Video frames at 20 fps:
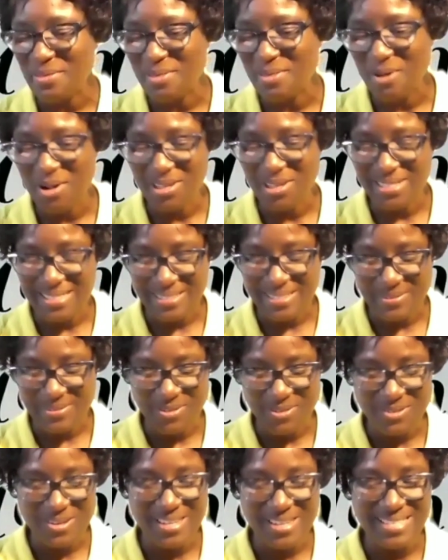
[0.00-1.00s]
thoughts
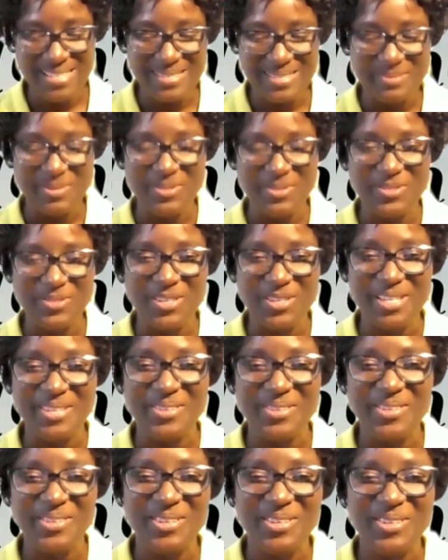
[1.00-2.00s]
for us before
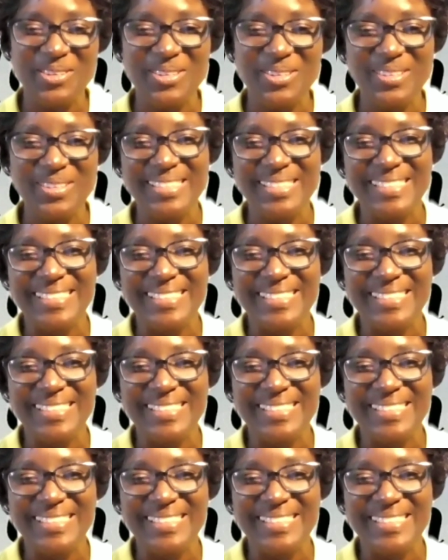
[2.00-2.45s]
you go?